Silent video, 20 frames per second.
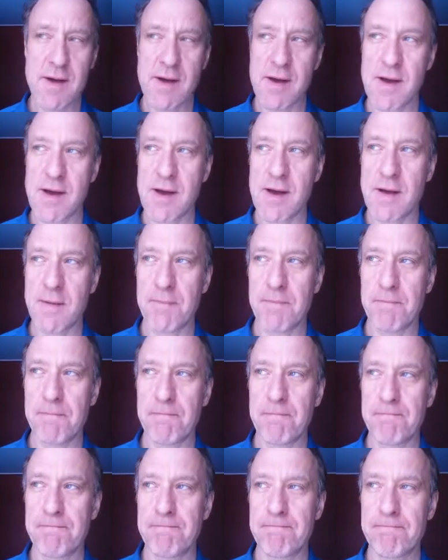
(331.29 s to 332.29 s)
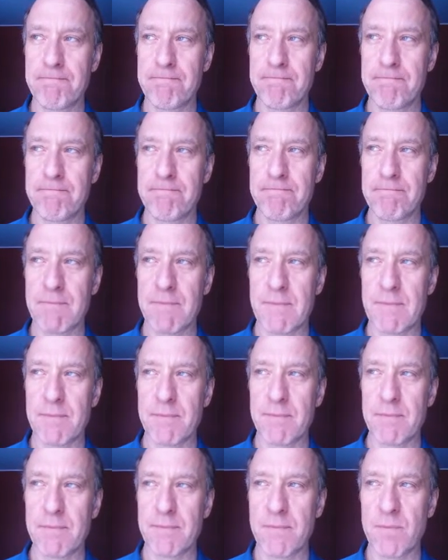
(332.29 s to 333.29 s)
Um,
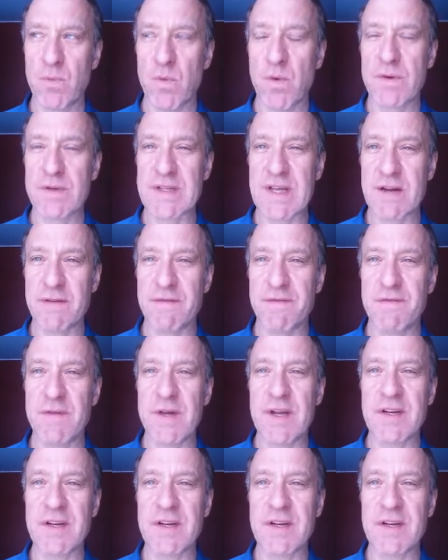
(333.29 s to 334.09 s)
what was that